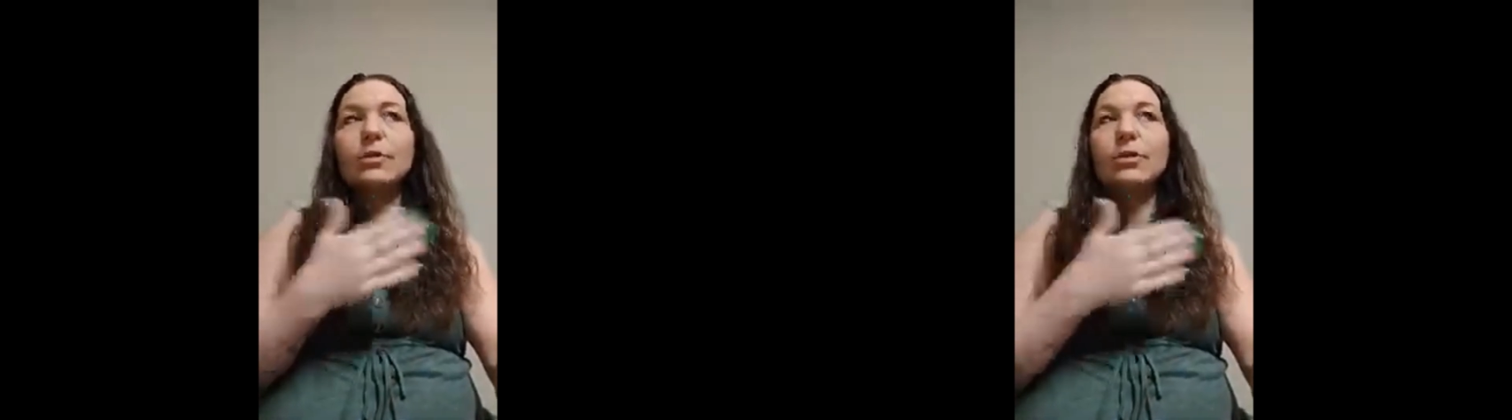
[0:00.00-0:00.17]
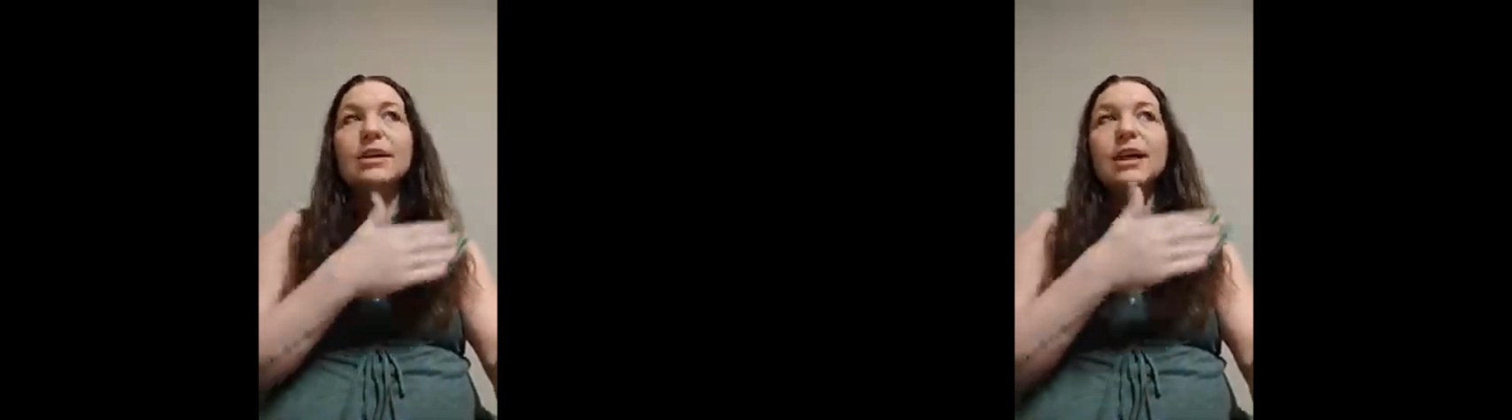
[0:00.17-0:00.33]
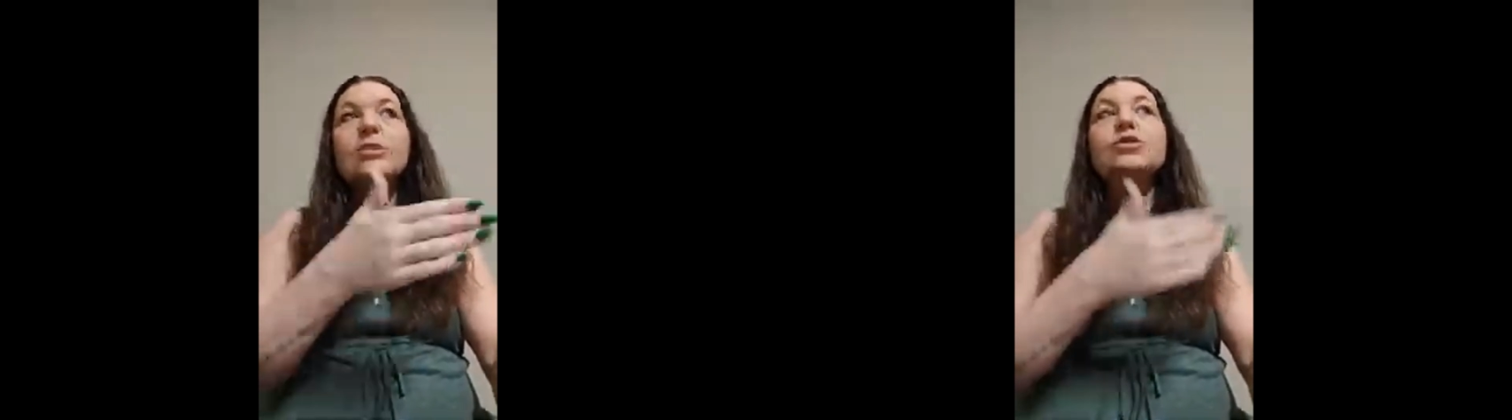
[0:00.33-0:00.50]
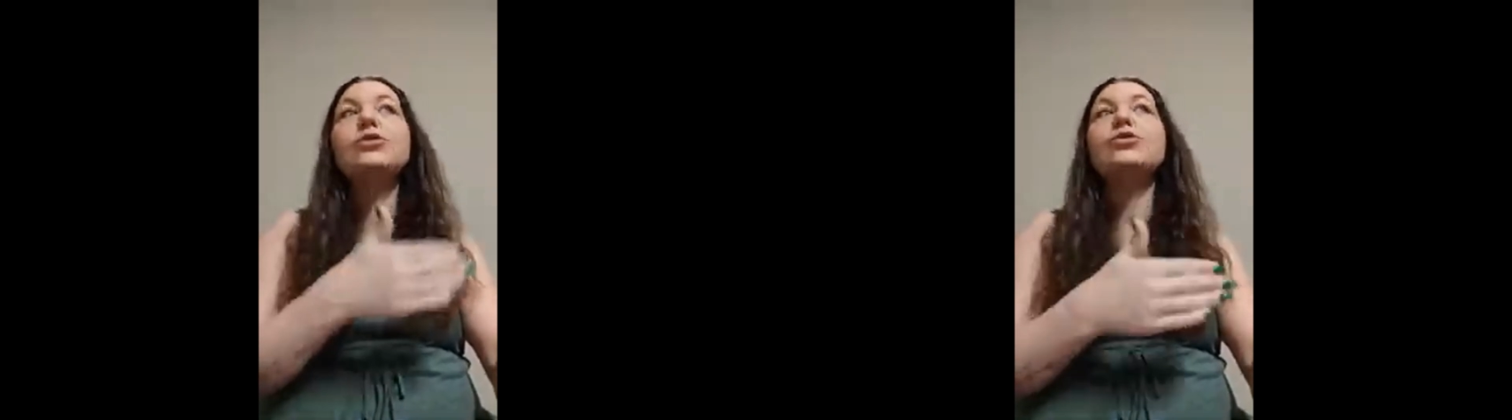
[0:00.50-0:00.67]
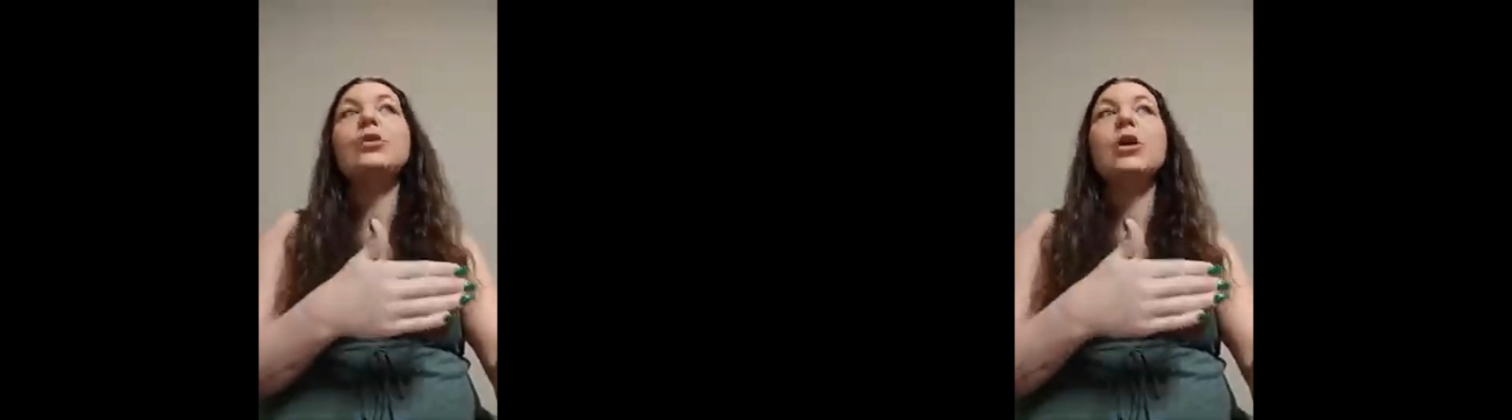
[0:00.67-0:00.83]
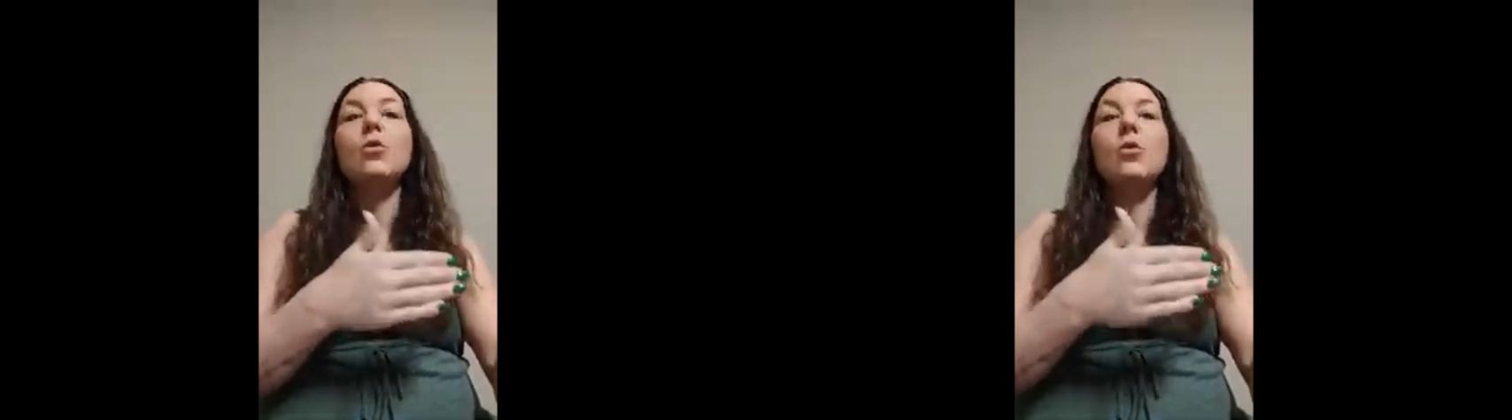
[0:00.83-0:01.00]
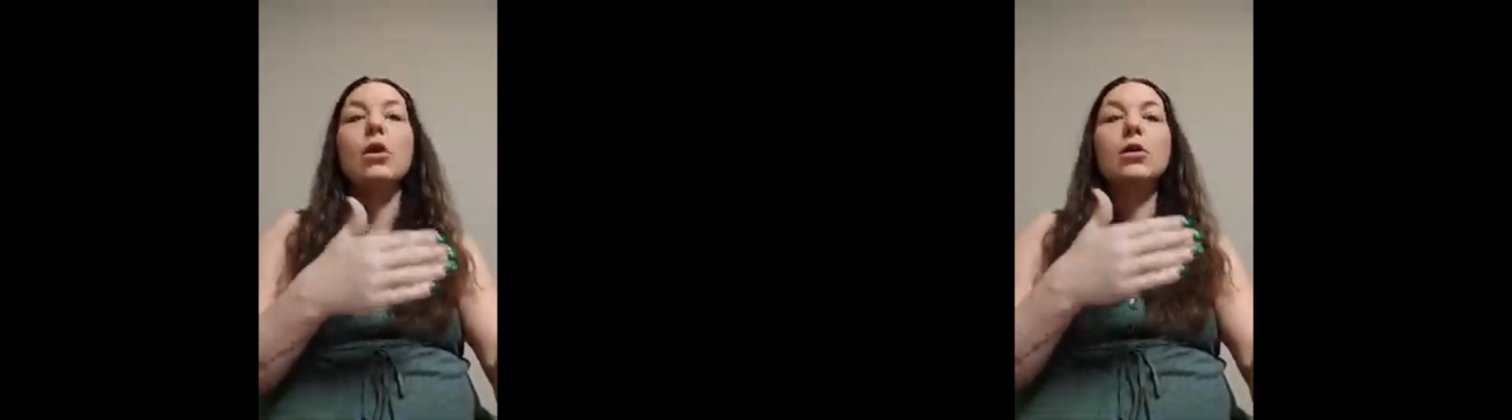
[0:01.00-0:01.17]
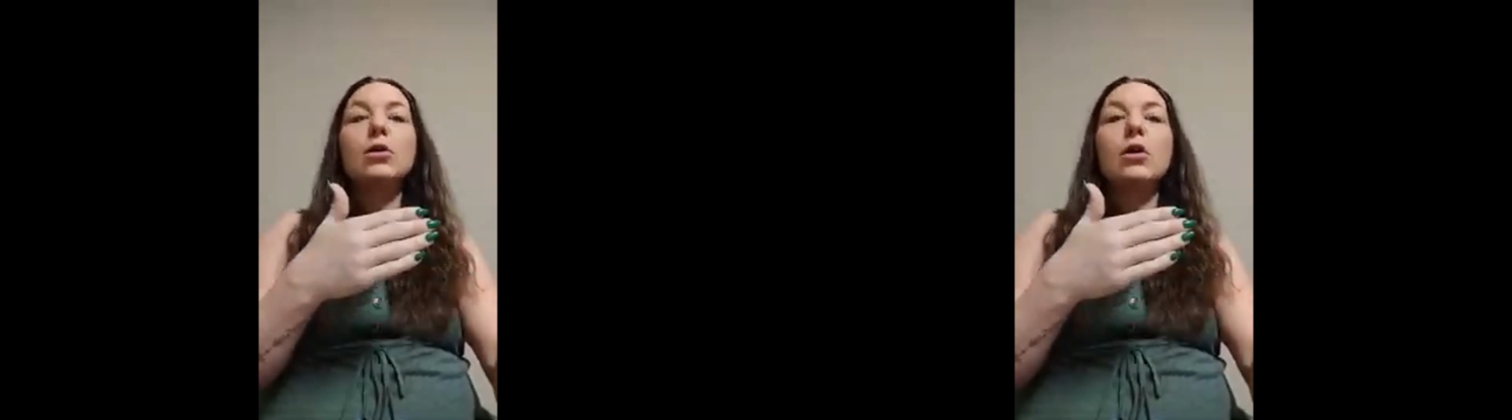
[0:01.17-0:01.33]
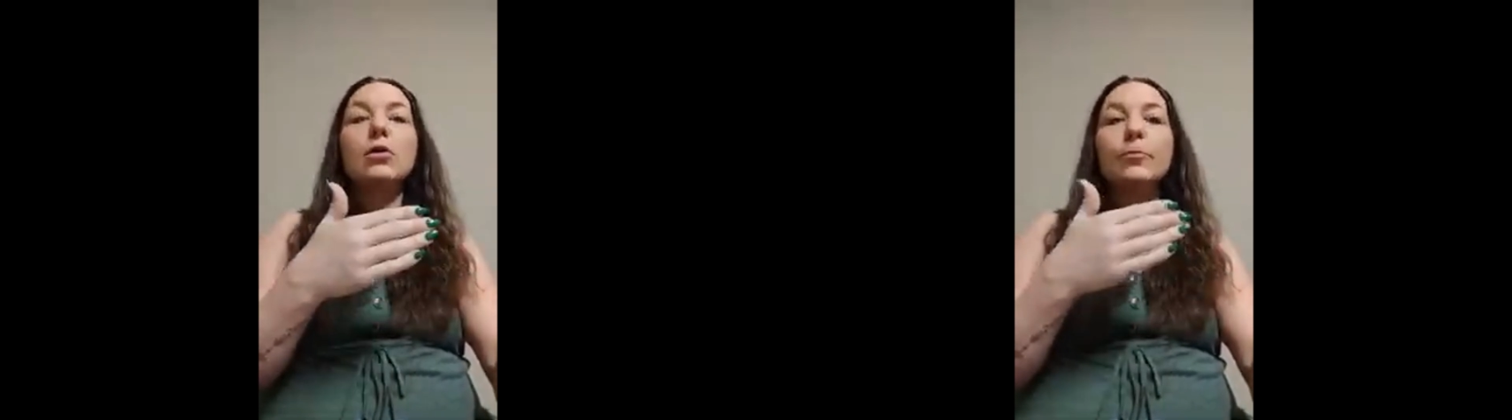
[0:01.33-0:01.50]
yes or no,
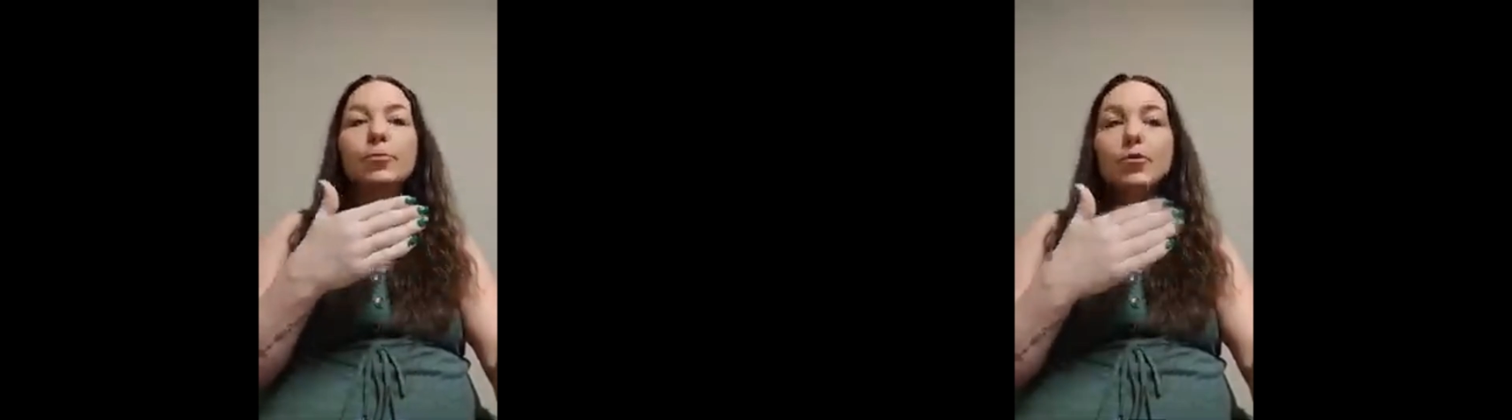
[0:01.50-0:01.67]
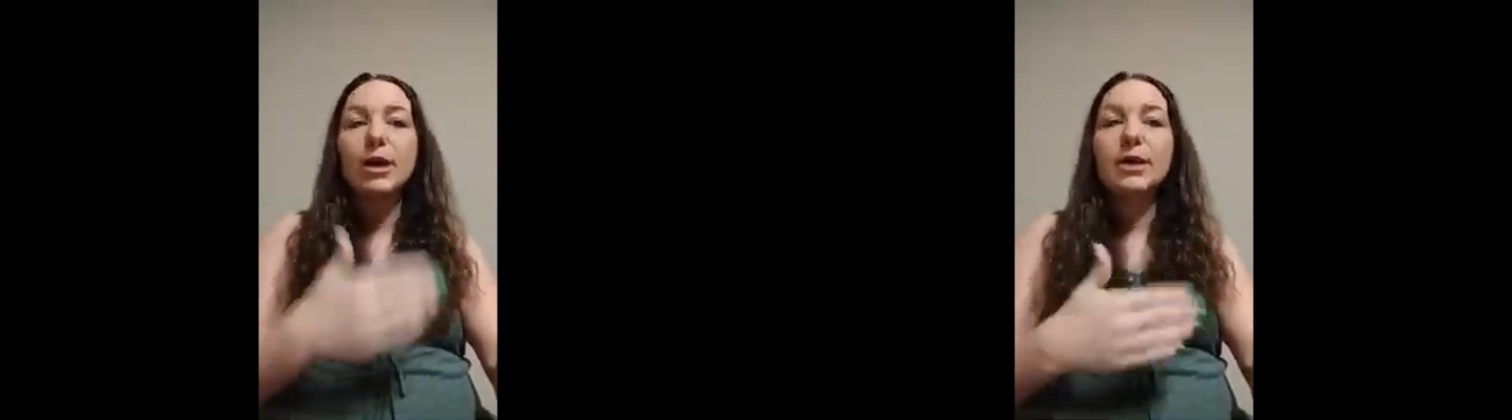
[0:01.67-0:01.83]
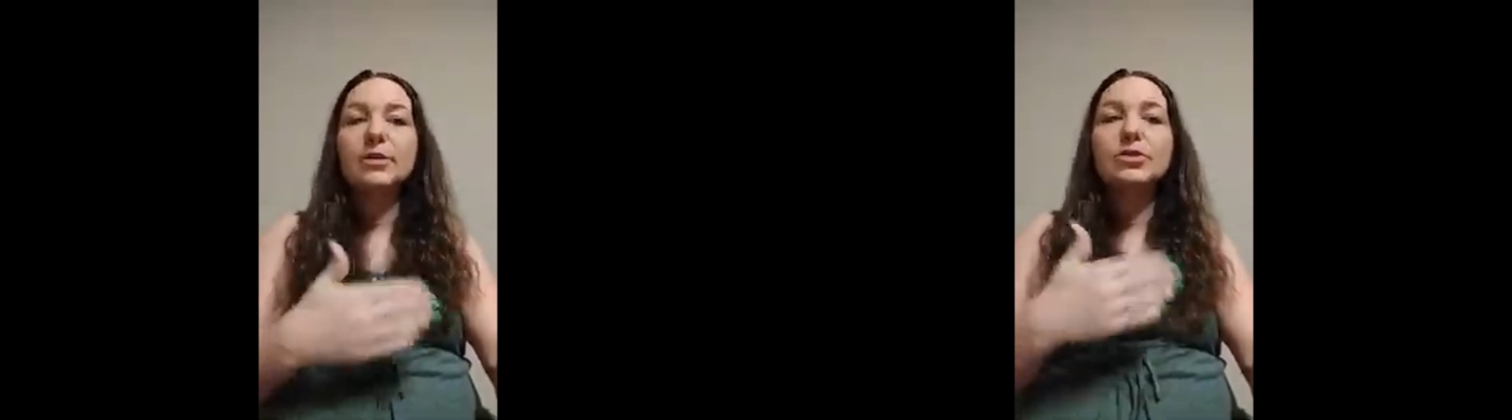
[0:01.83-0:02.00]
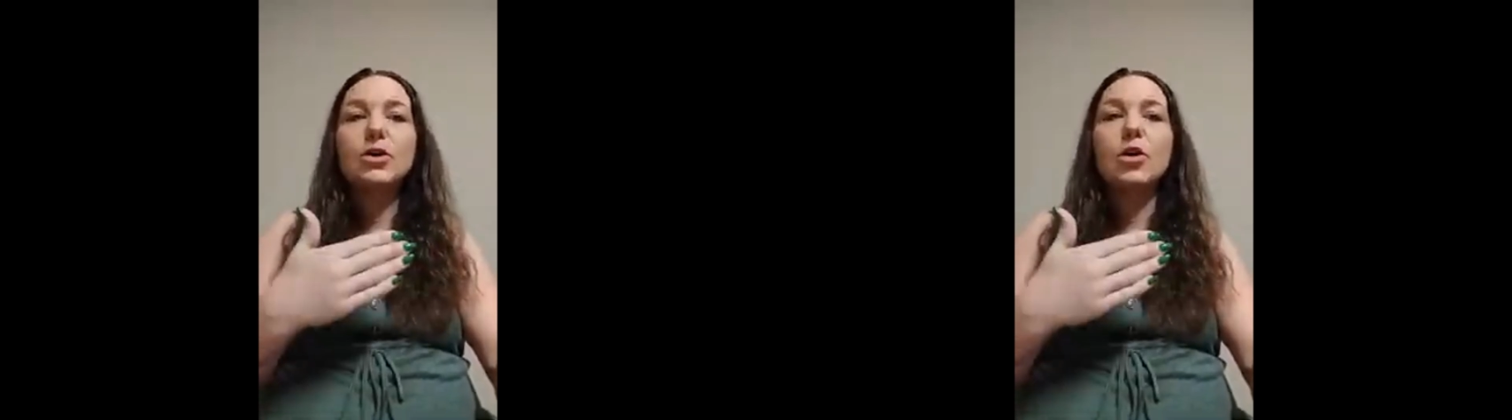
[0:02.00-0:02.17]
our brains